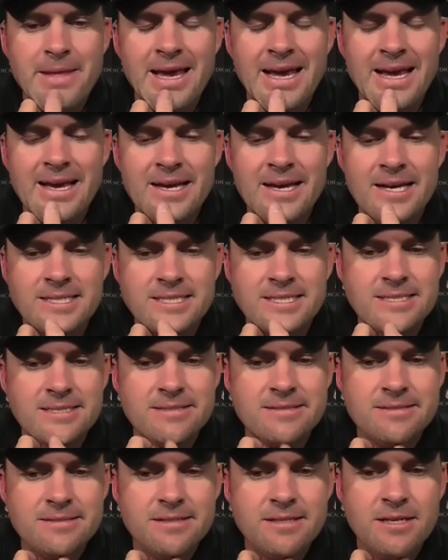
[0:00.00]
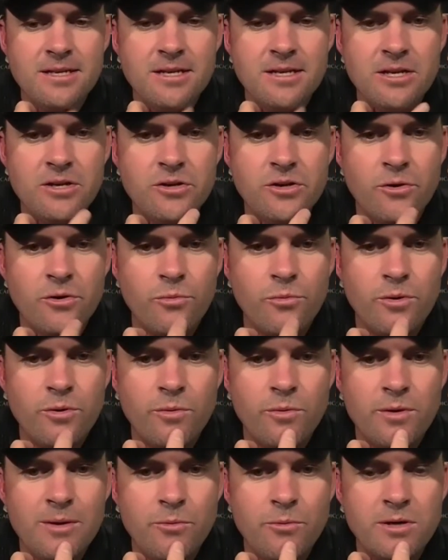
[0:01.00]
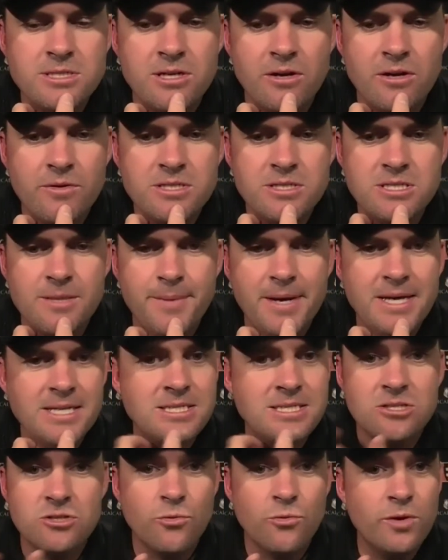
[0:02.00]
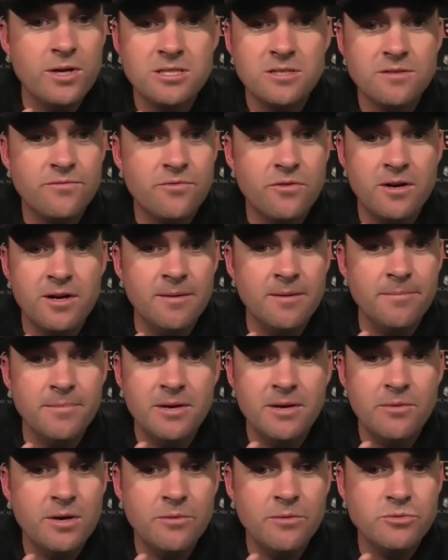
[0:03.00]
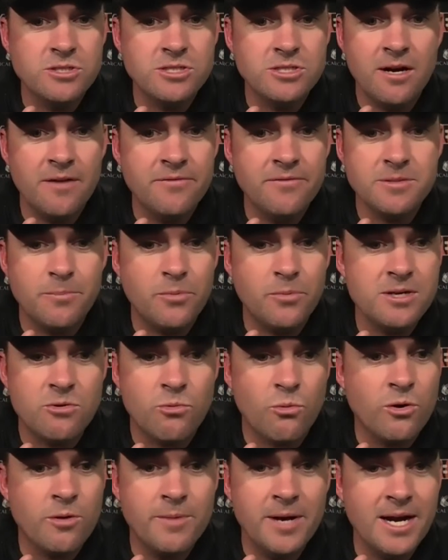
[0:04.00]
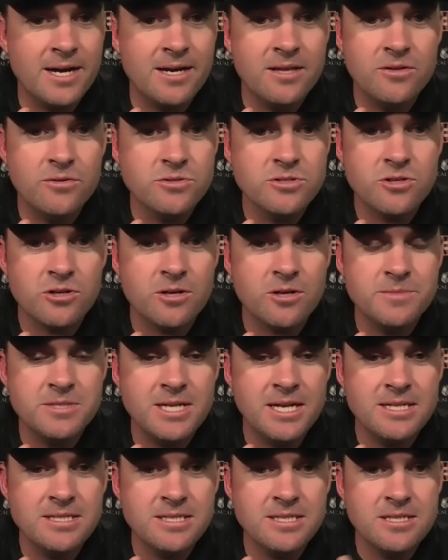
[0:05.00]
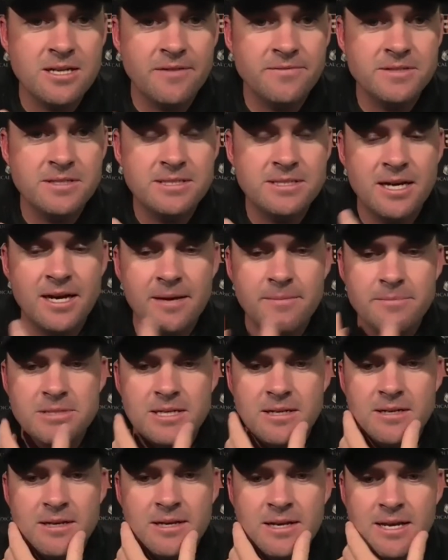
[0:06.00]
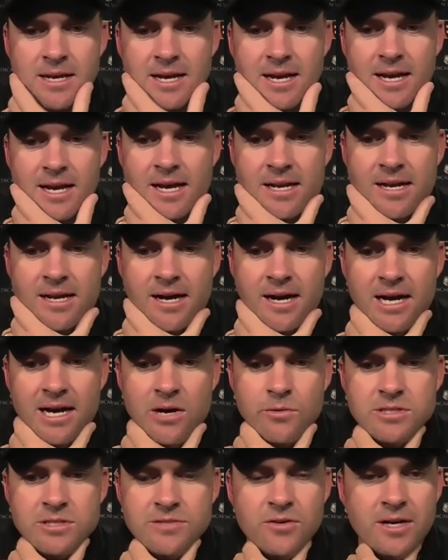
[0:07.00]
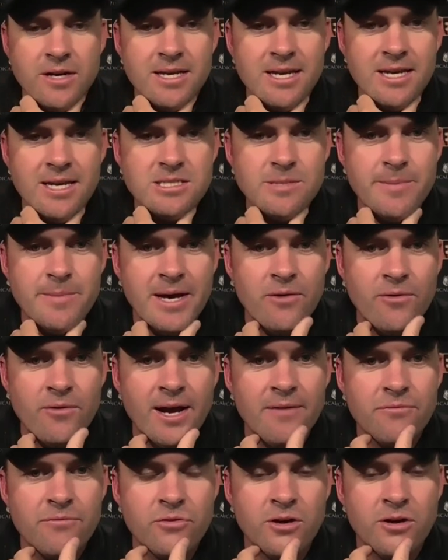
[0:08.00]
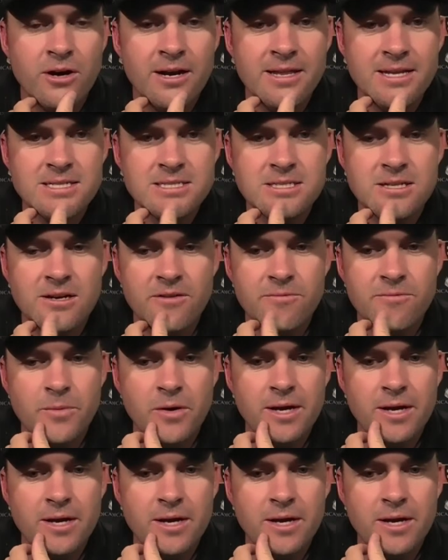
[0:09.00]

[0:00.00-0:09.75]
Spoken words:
And, you know, it wasn't always the best situation for him. It was tough to play quarterback in those circumstances oftentimes. And I always feel like he gets a bad rap for a lot of that stuff.